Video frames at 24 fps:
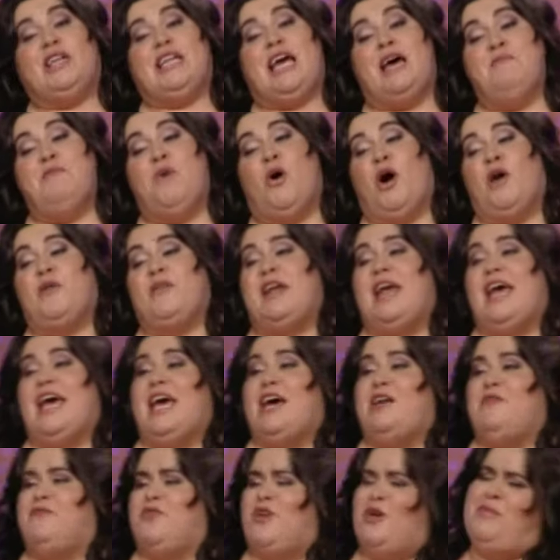told I'm more than a
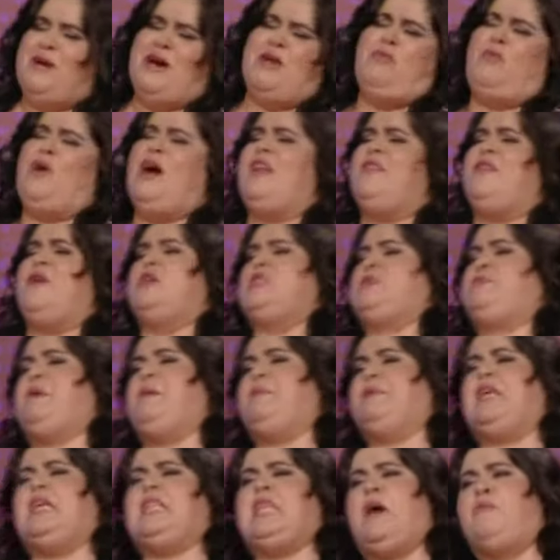handful, on but one of those
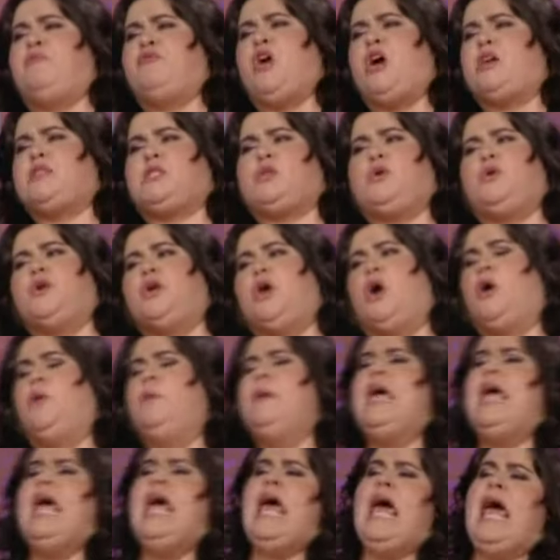people at that bra store
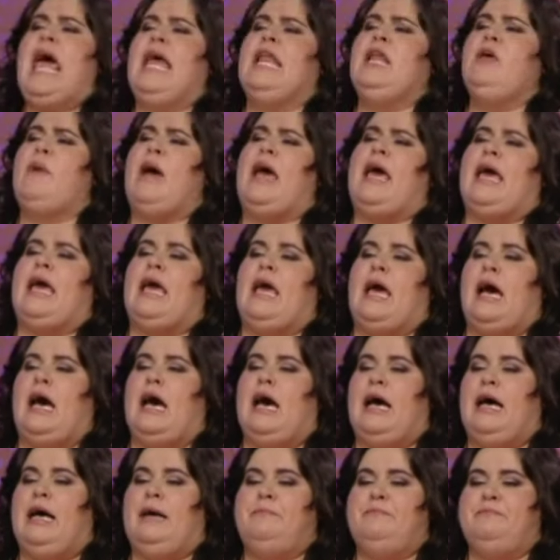no. Anyway.
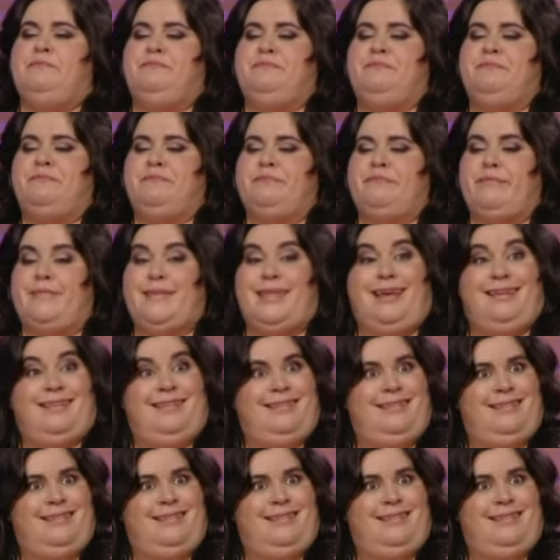Um,